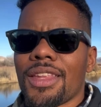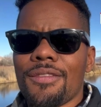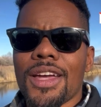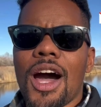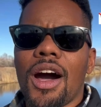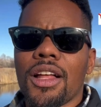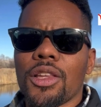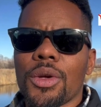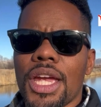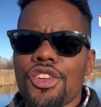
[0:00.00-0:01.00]
They've got a
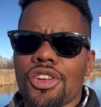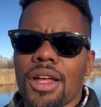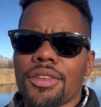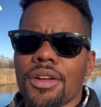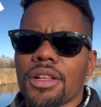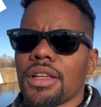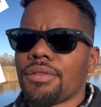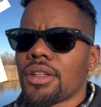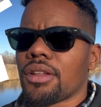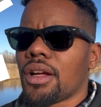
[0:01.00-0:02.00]
location out there in
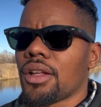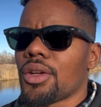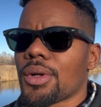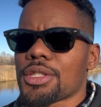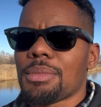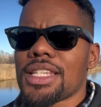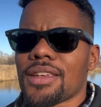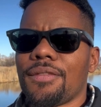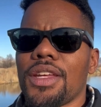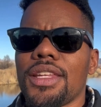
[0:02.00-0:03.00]
Clifton known as Mesa
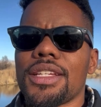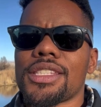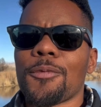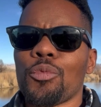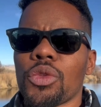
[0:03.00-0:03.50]
Fitness.